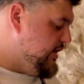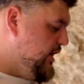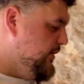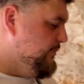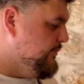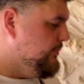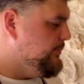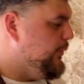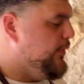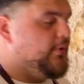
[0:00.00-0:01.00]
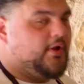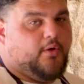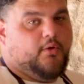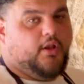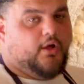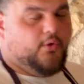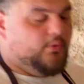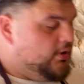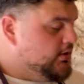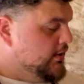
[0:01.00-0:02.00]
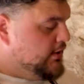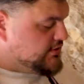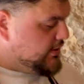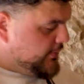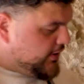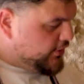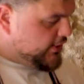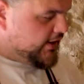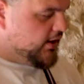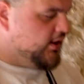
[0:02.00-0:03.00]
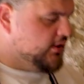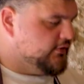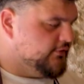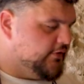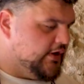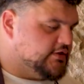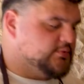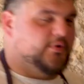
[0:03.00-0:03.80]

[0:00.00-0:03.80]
but we want to go low so that we're cooking hard and fast.